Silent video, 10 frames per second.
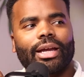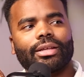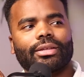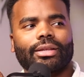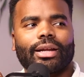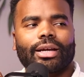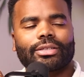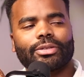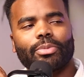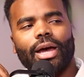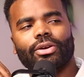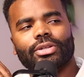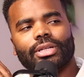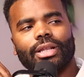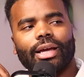anything that actually
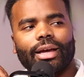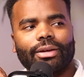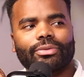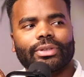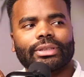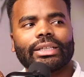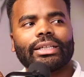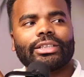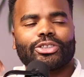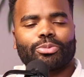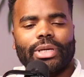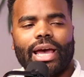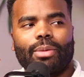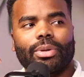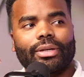matters in life, and she'll be
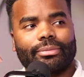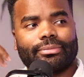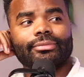happy.